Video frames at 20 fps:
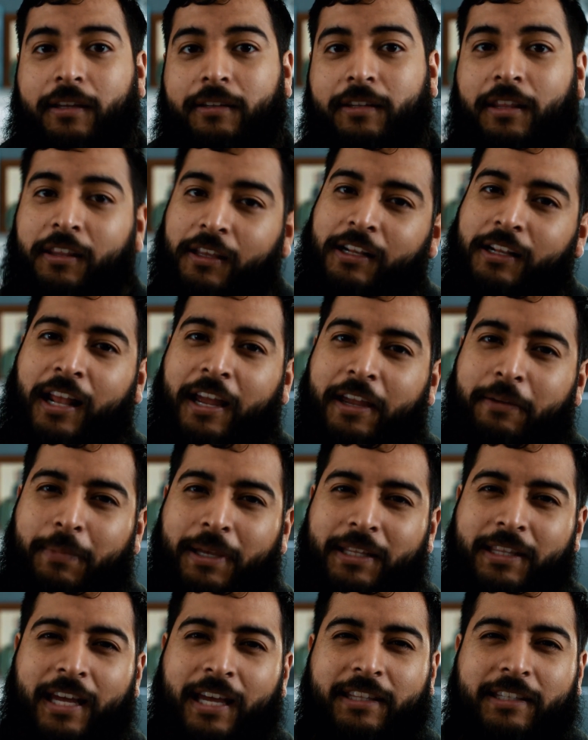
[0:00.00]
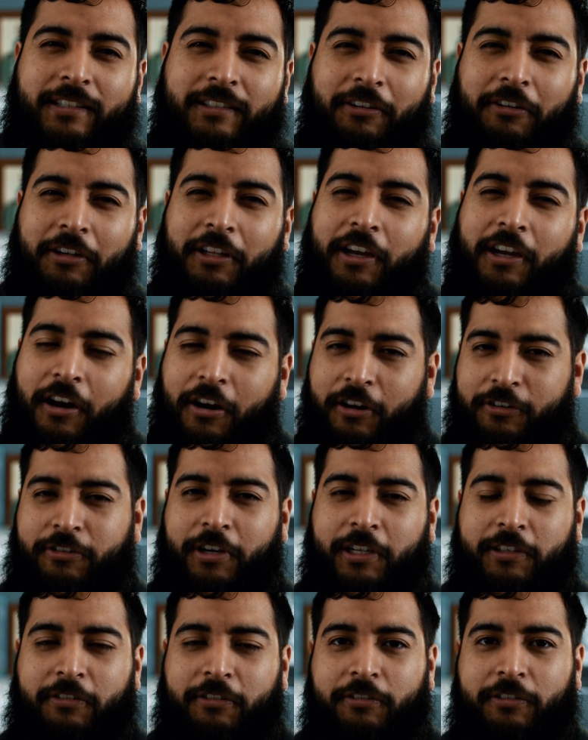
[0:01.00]
then the client may not necessarily
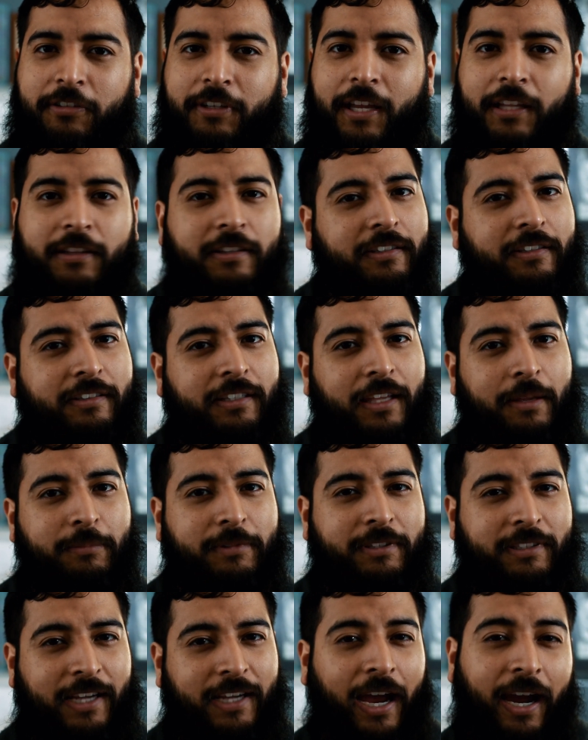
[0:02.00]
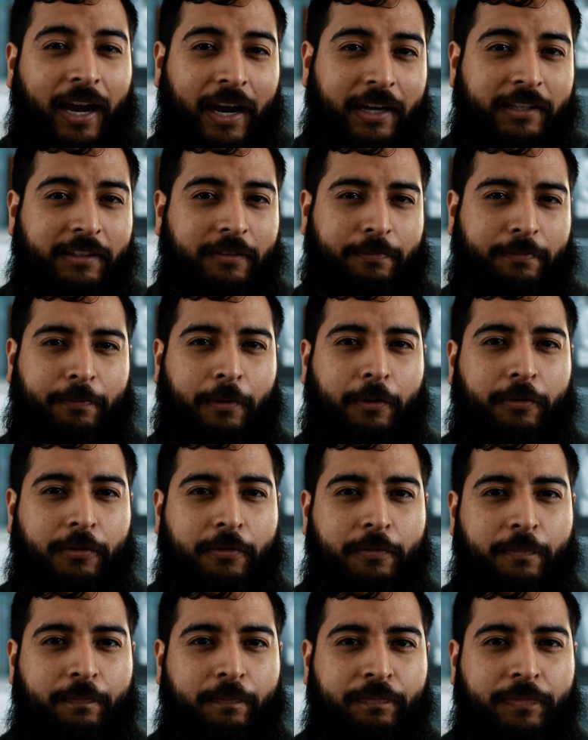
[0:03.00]
contract you to get the same kind of
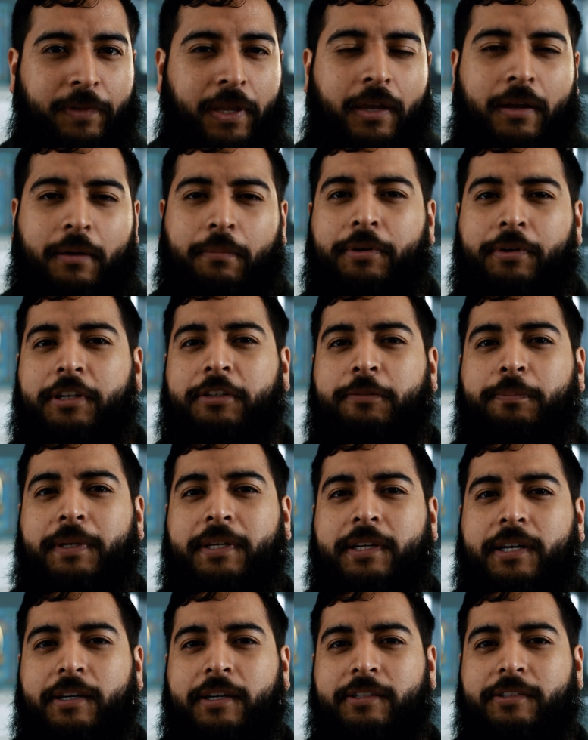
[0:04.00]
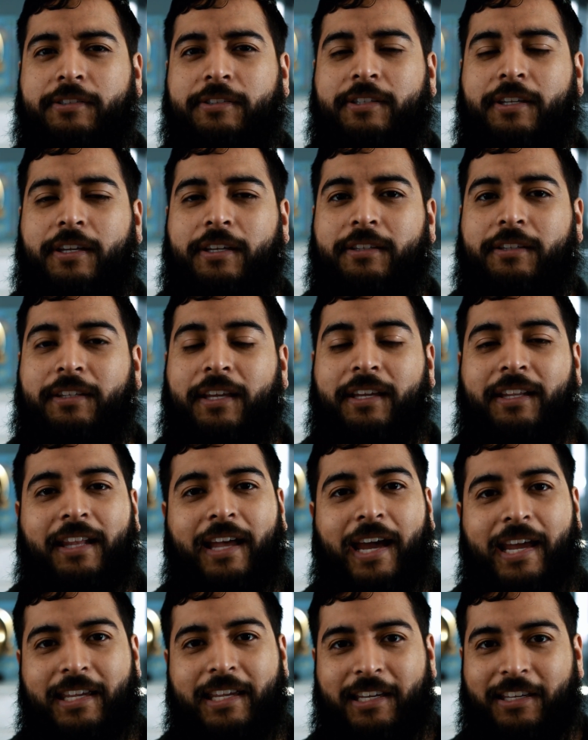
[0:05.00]
photo, but it's because they
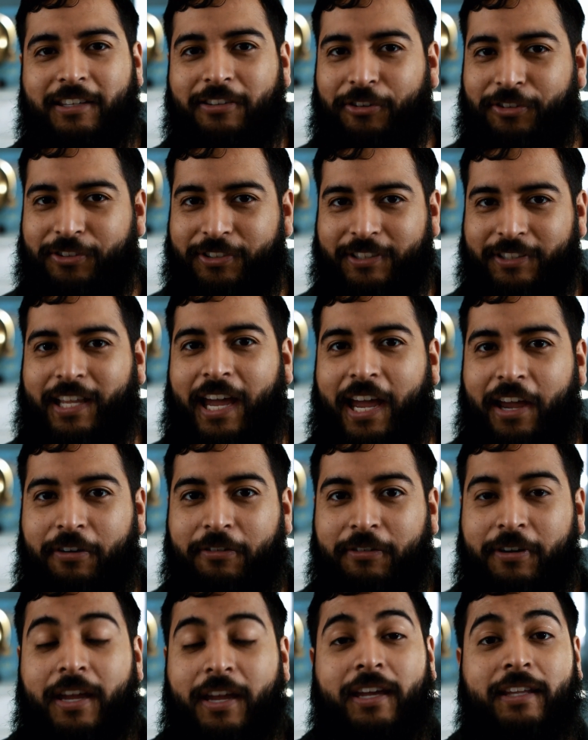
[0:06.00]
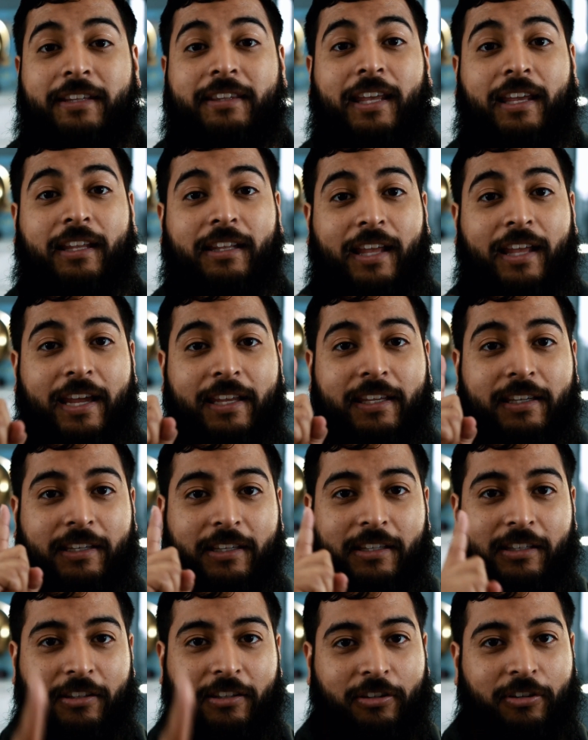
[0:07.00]
like your style, they
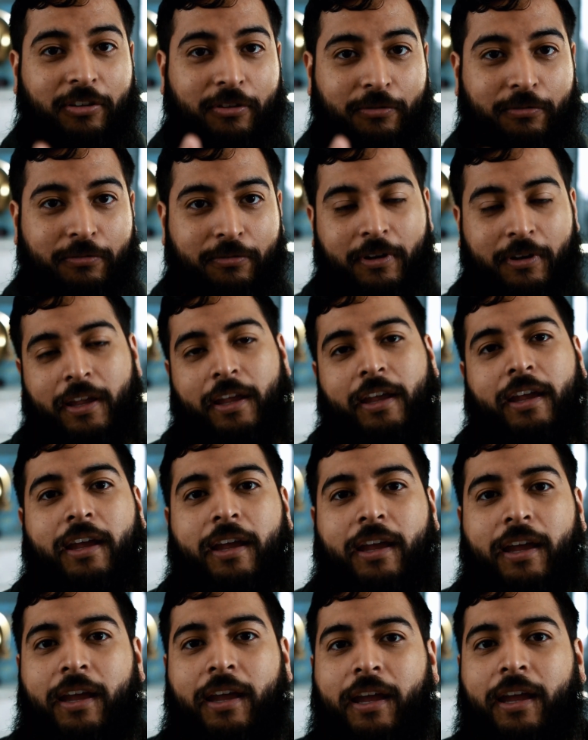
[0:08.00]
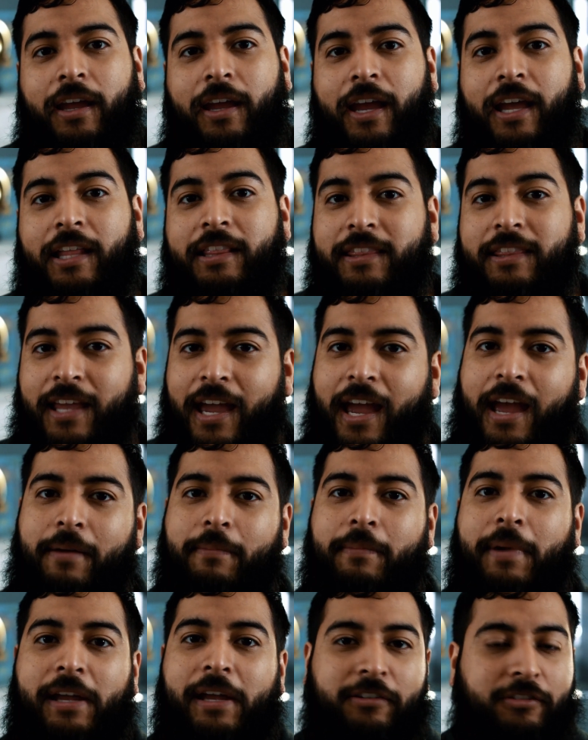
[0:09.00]
like you, and
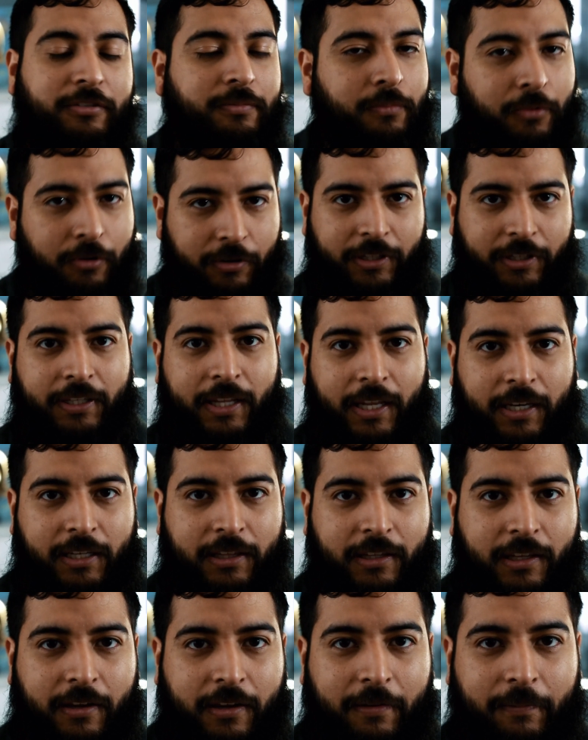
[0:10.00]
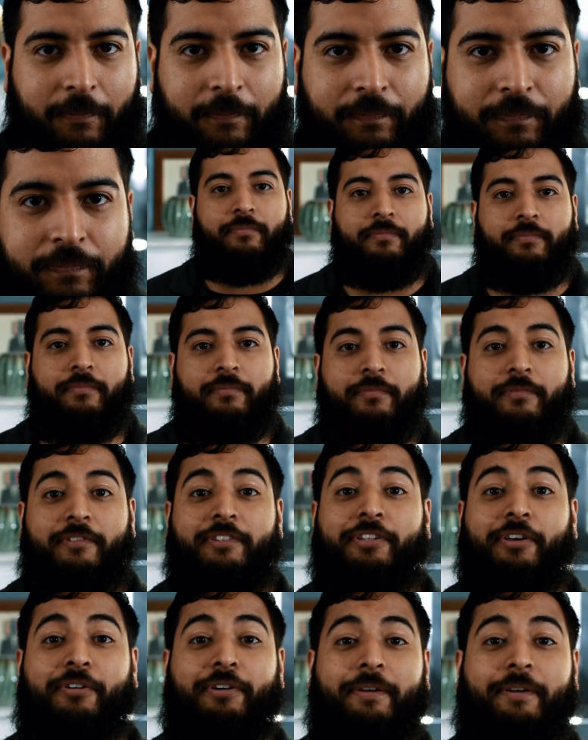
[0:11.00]
that matters more than anything.
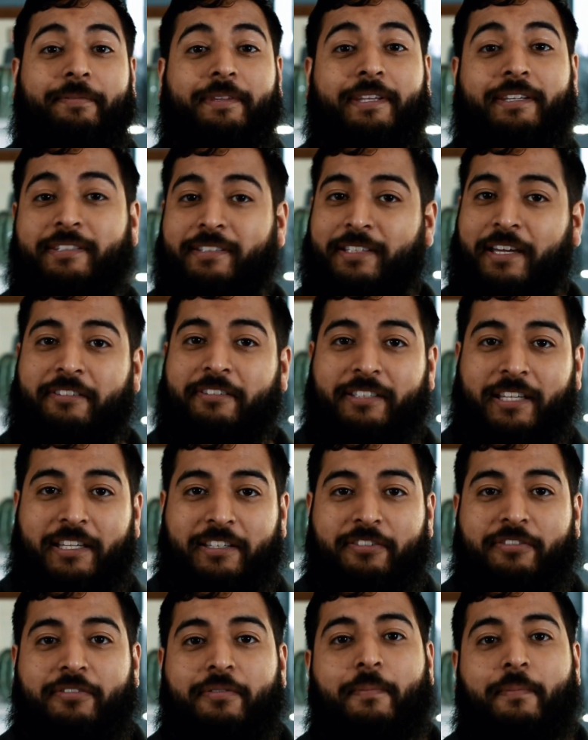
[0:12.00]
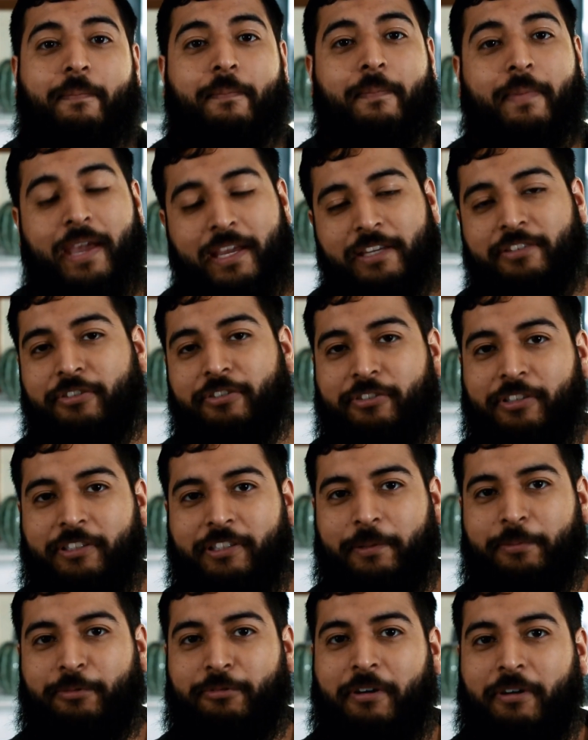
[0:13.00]
So if this sounds like you, make sure to
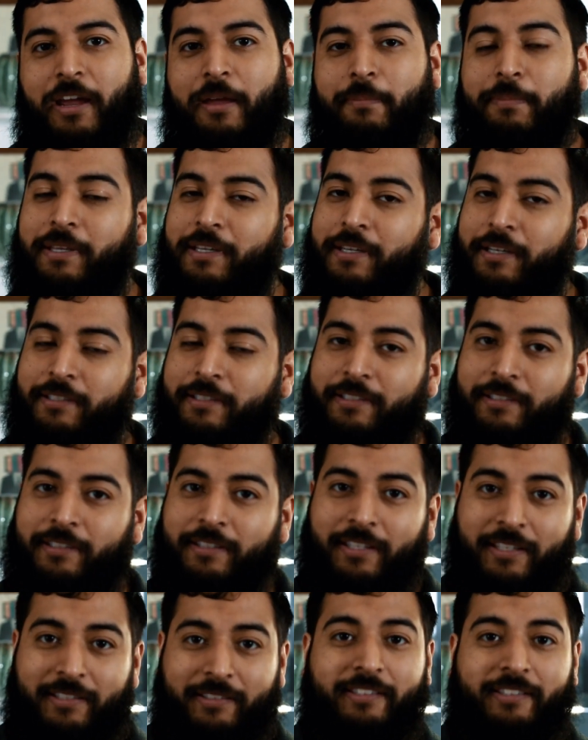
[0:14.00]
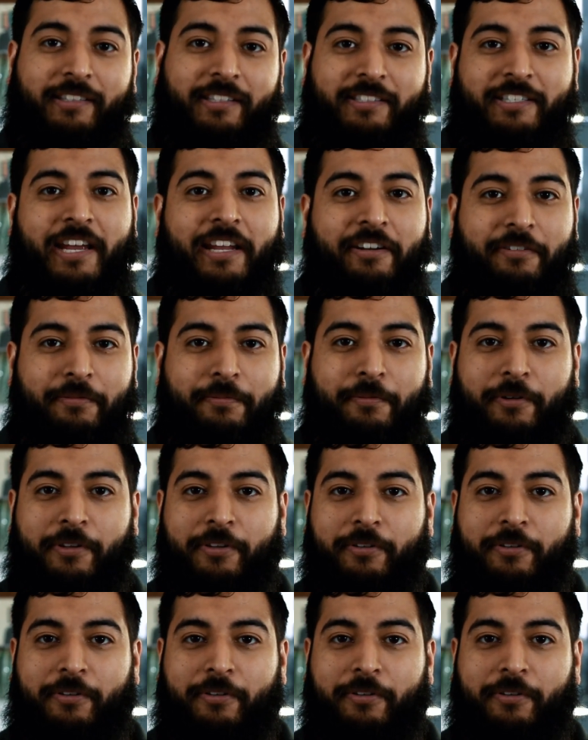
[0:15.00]
subscribe, because this is the channel for